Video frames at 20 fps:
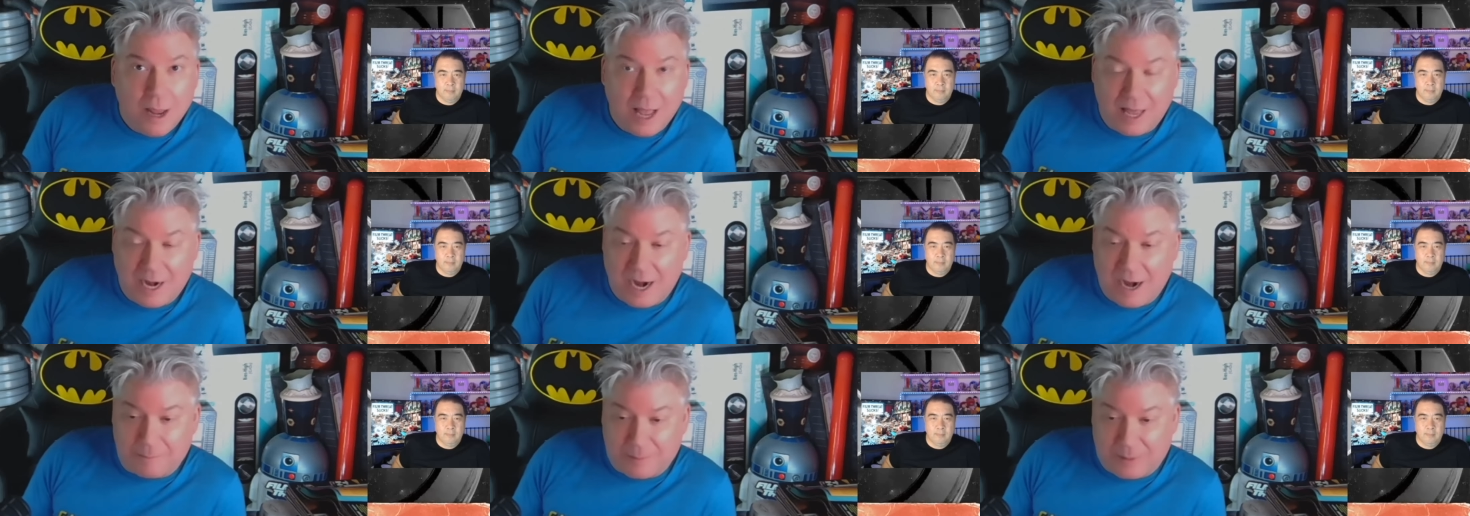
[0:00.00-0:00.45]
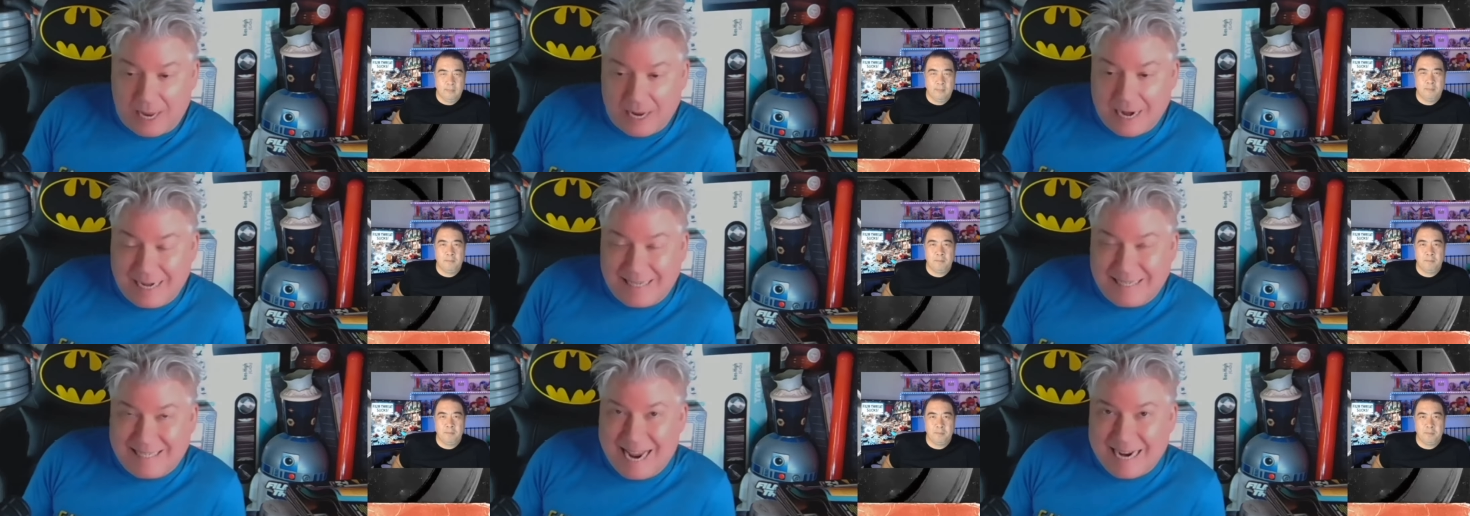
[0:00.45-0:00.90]
Speaker 1: and I played
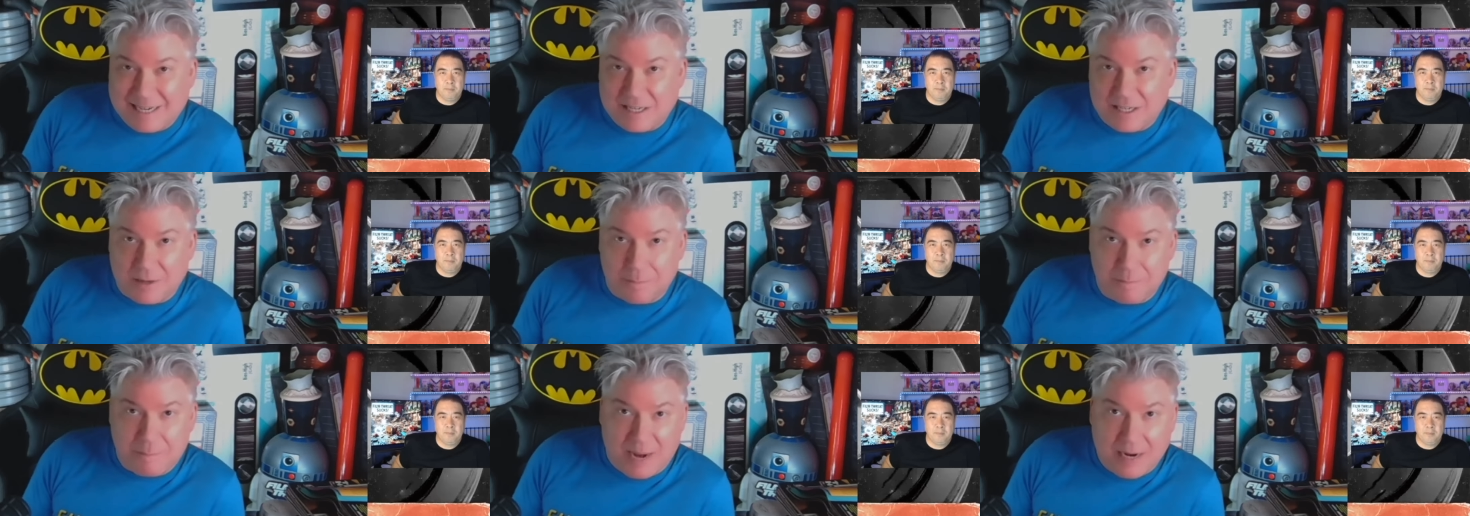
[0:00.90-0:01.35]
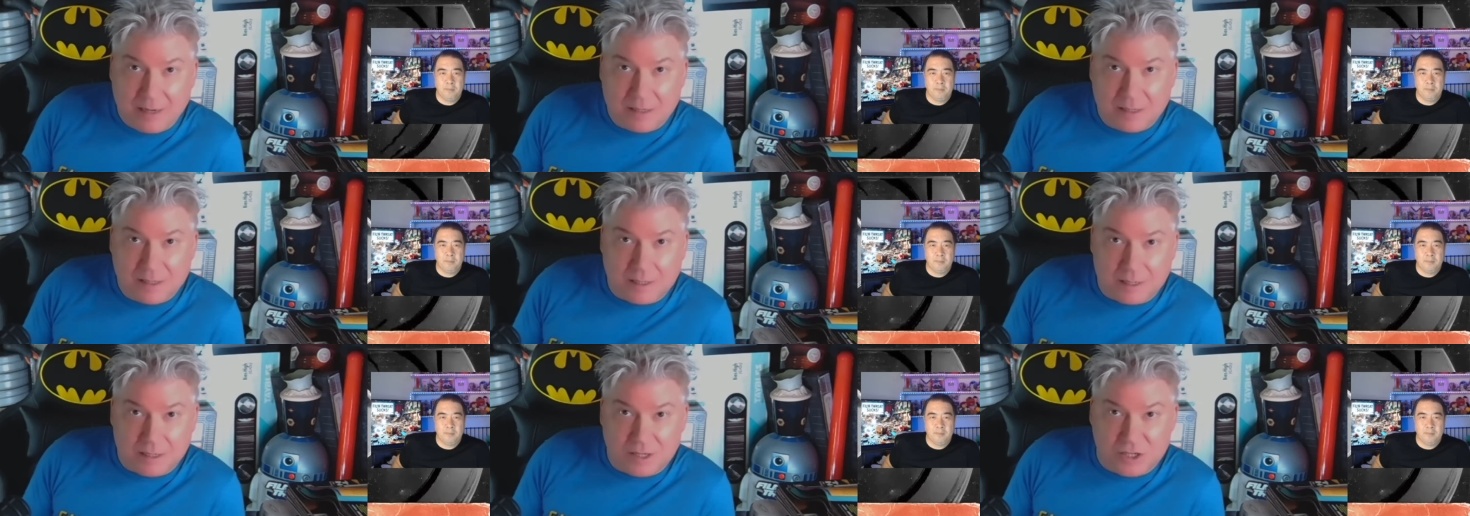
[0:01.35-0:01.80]
a
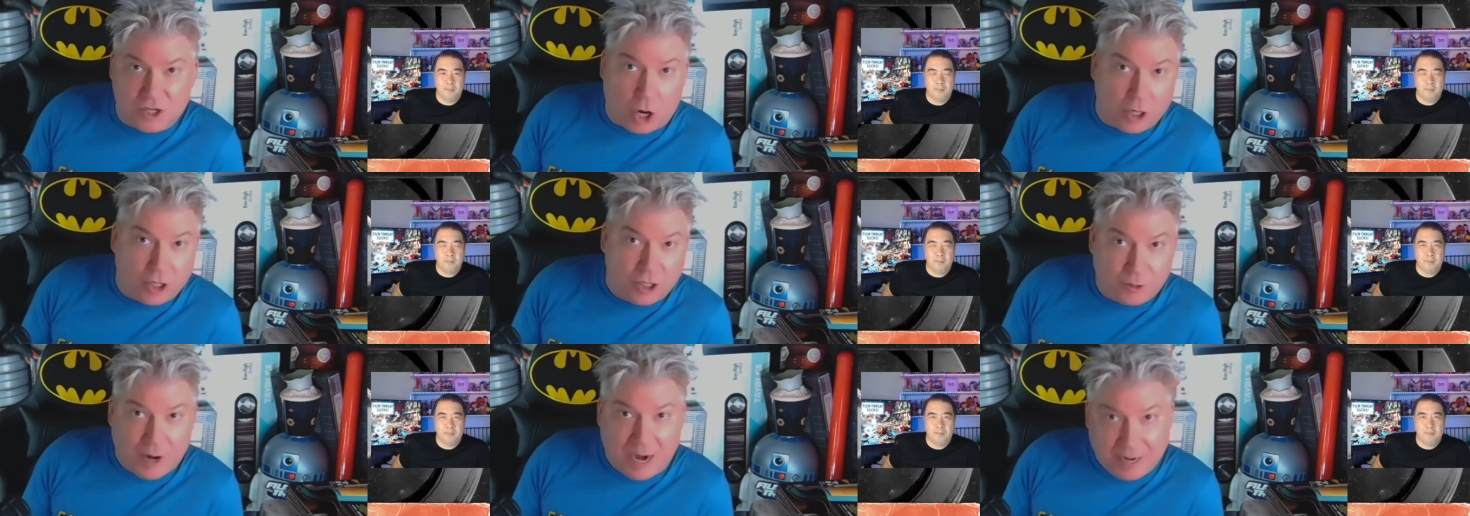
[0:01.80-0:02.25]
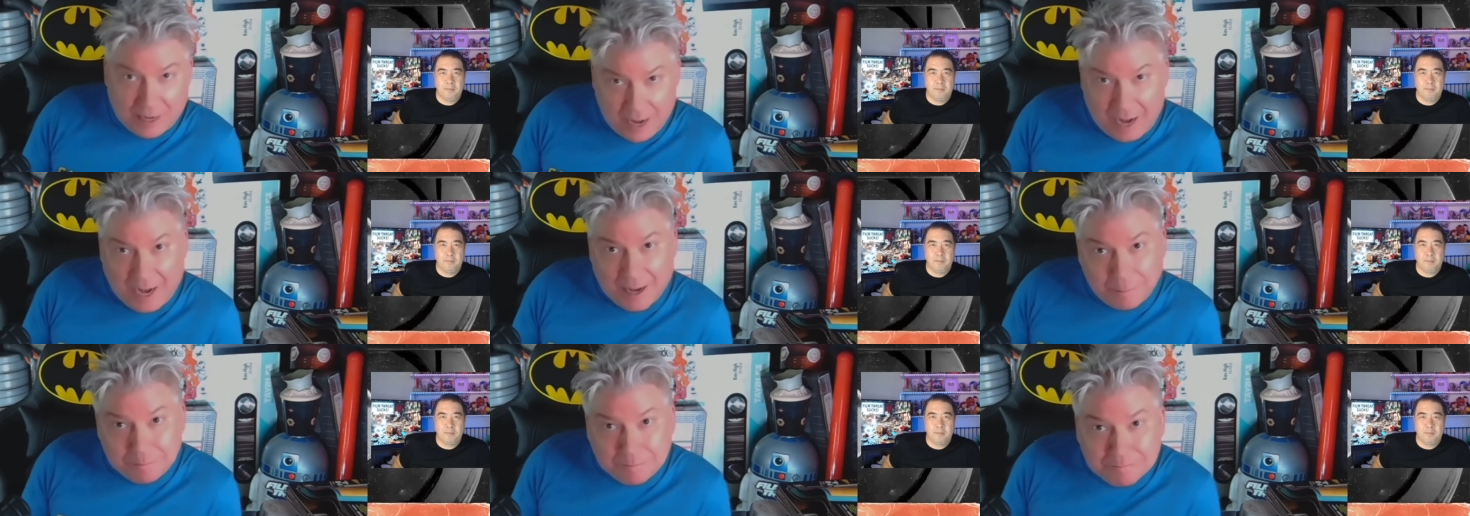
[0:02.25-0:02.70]
text-based Star Trek
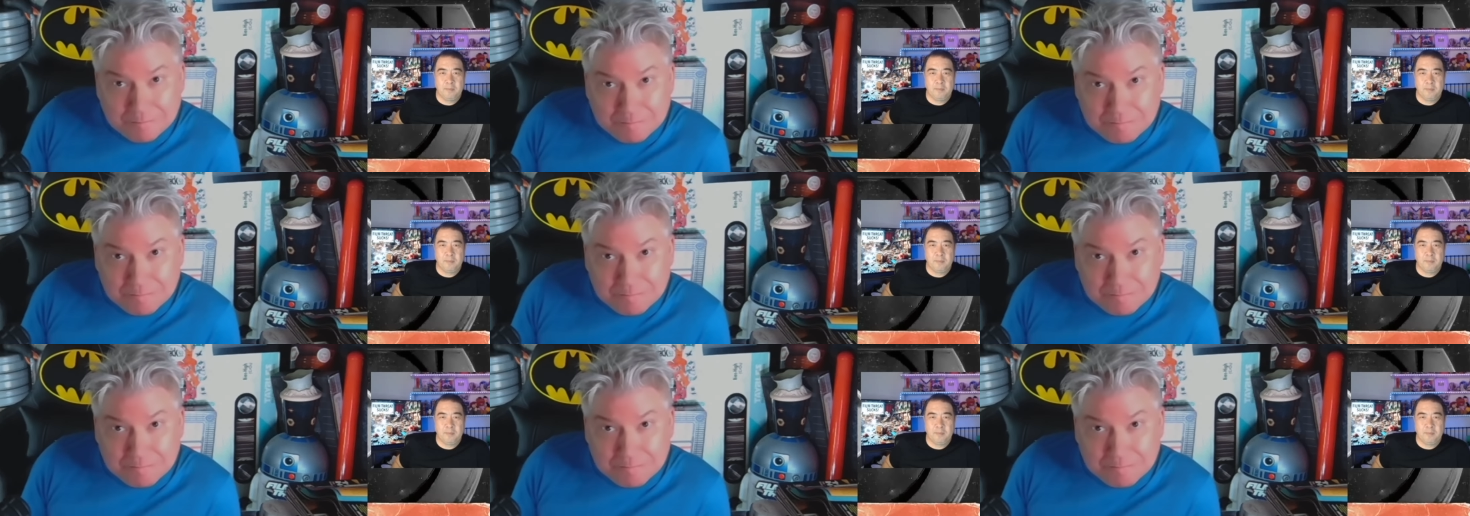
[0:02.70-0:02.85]
game.